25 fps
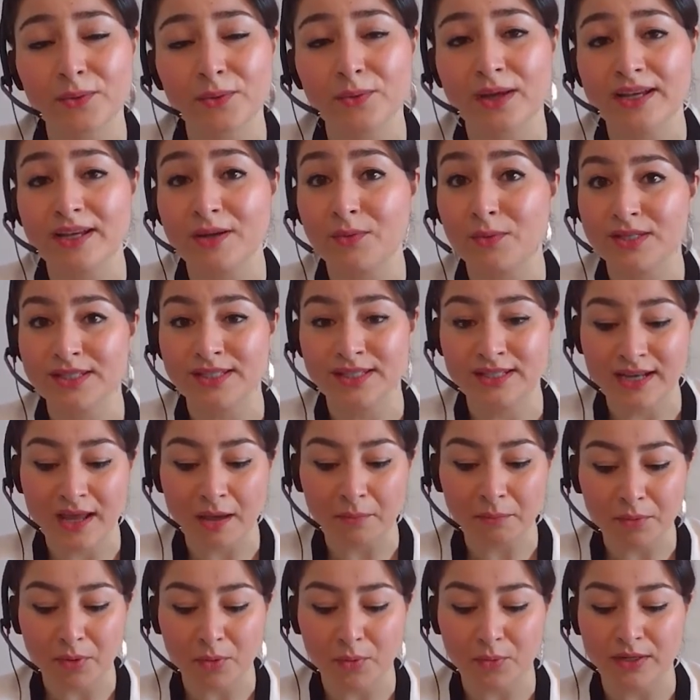And it was a
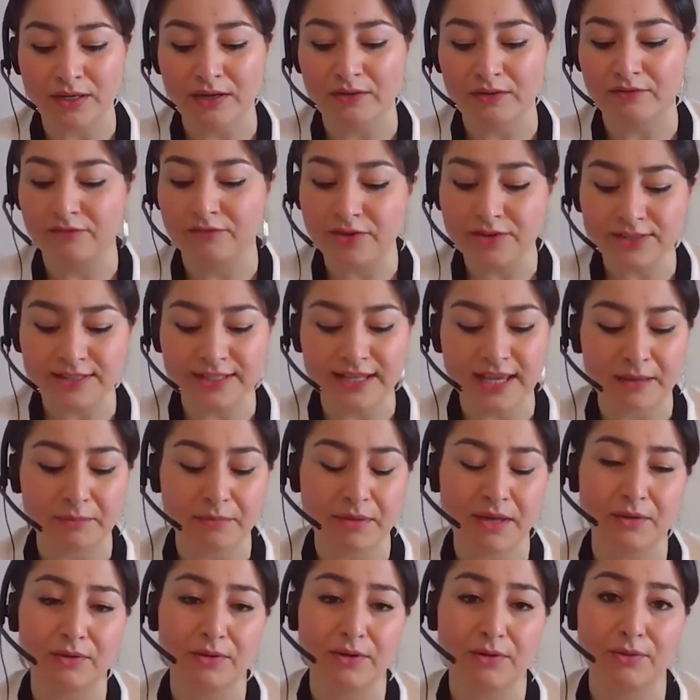number when it first came
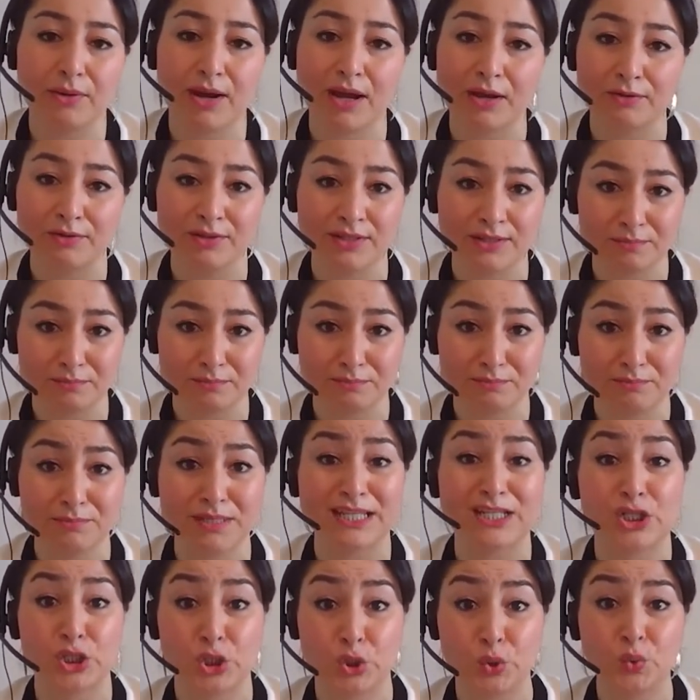out around Me
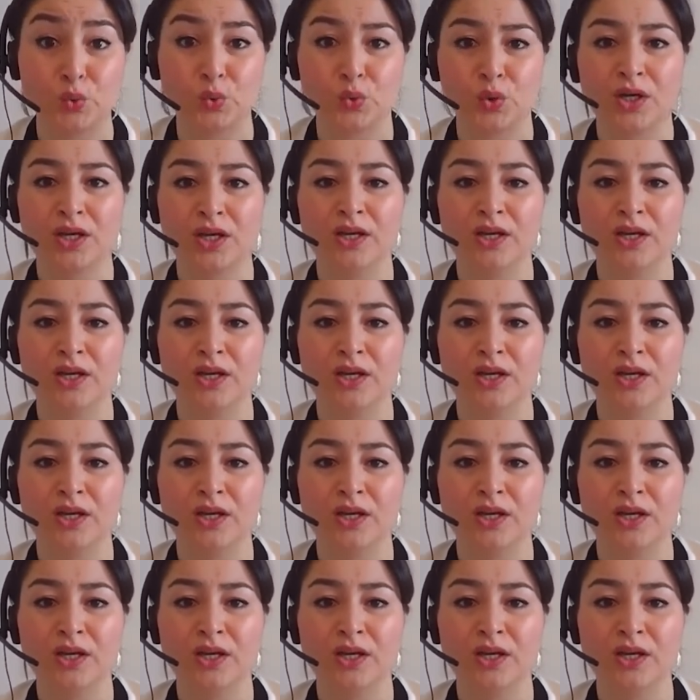Too,